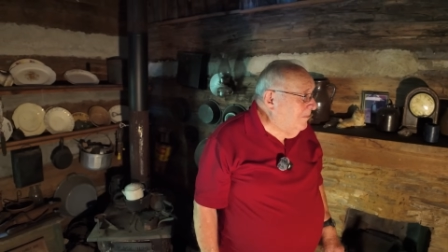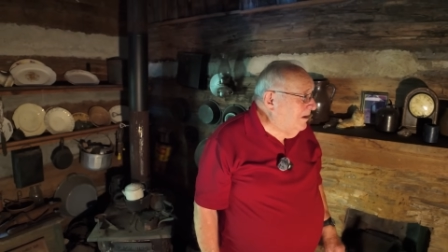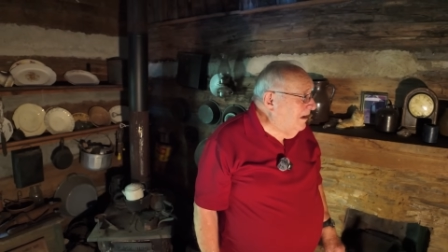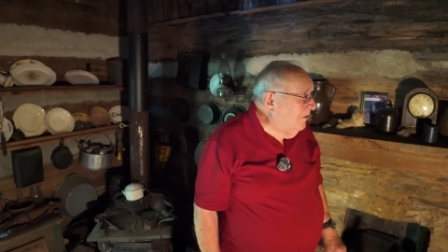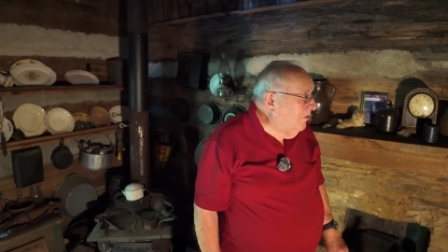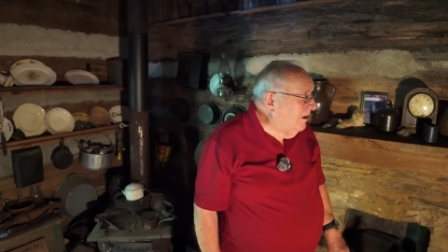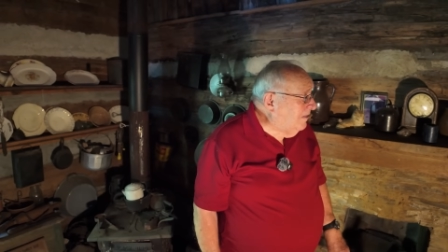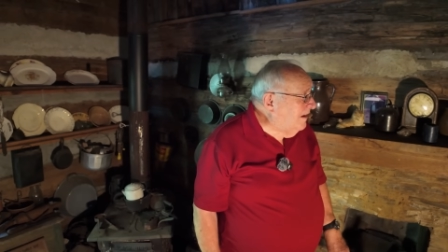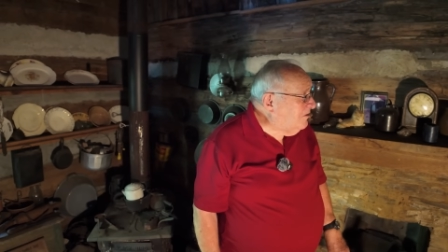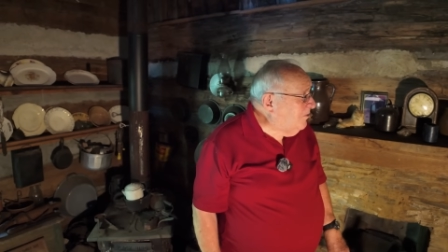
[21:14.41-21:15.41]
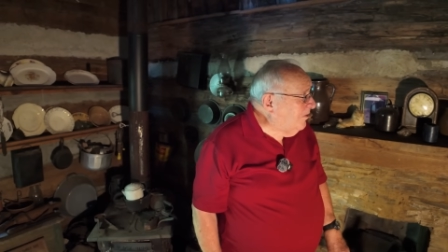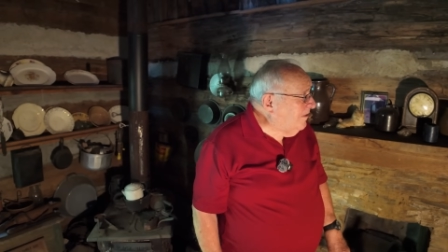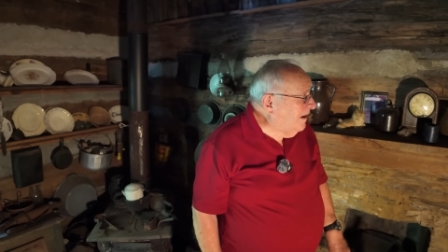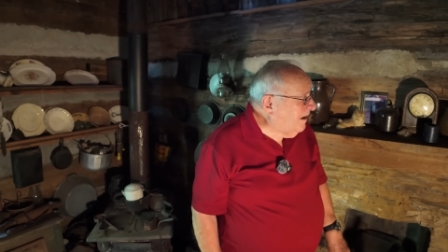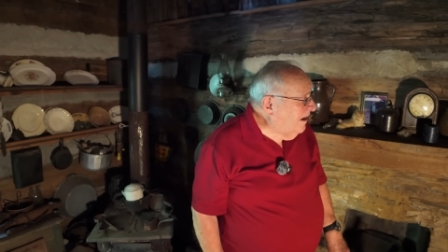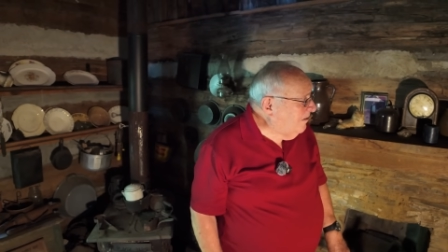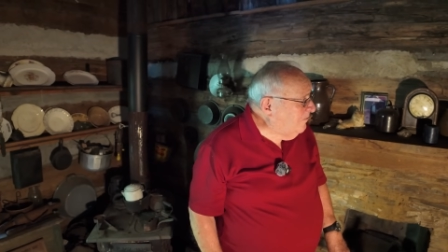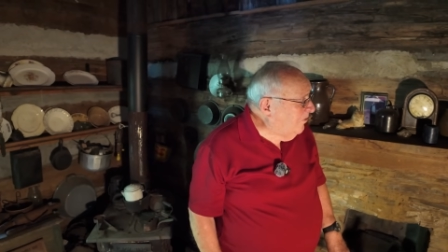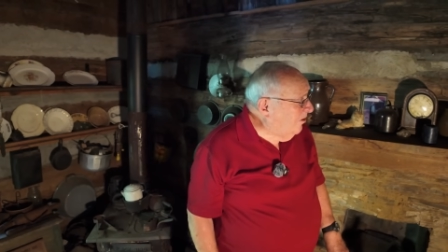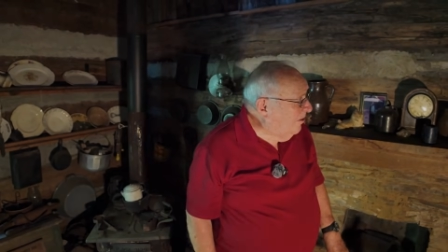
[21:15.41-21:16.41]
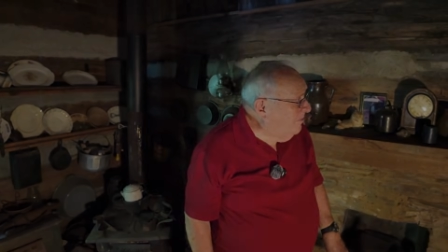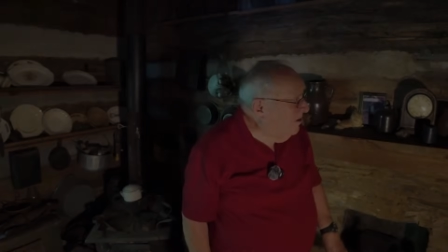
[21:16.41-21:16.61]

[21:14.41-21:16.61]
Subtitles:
But anyway, that's where that came from.